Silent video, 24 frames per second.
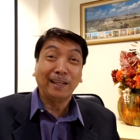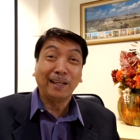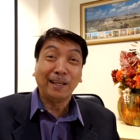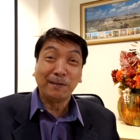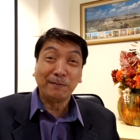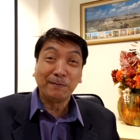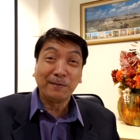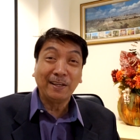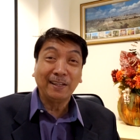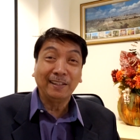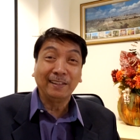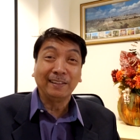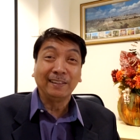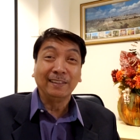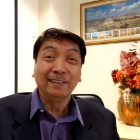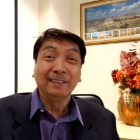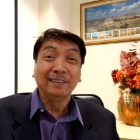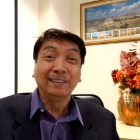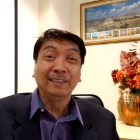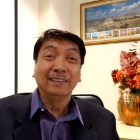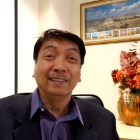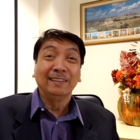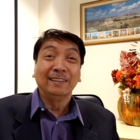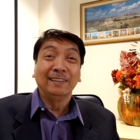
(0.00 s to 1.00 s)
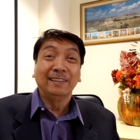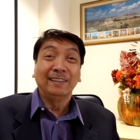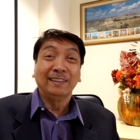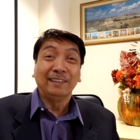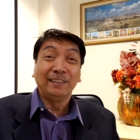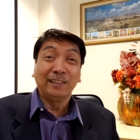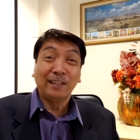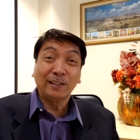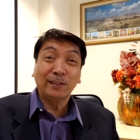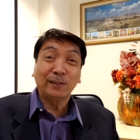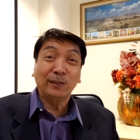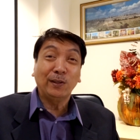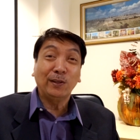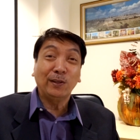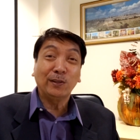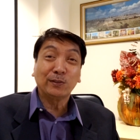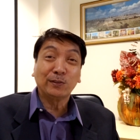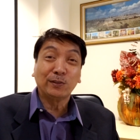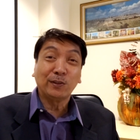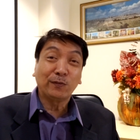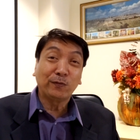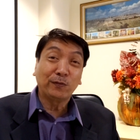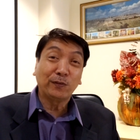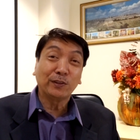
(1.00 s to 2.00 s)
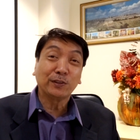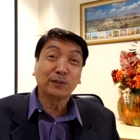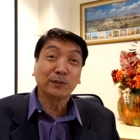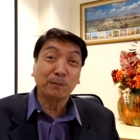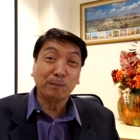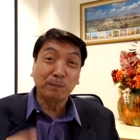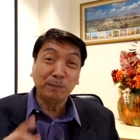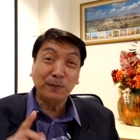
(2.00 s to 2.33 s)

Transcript: Amen. That is the first